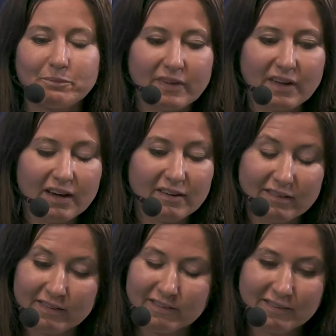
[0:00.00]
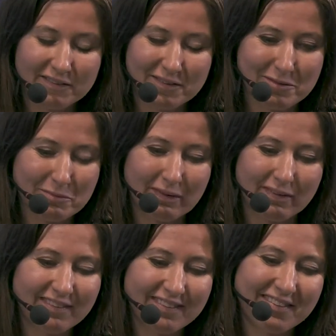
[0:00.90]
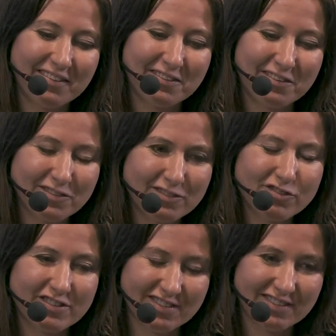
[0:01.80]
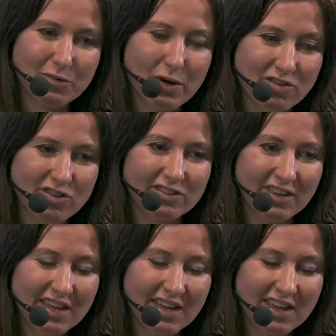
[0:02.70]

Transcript: Yeah, it's an interesting question.